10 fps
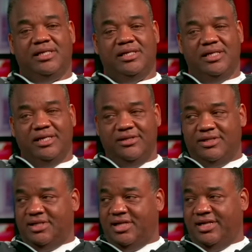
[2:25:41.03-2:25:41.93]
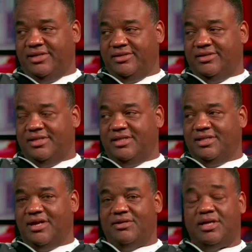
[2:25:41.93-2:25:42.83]
years later
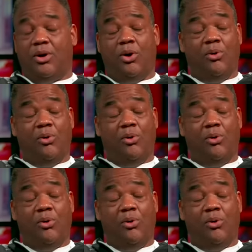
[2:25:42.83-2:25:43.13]
that I was like,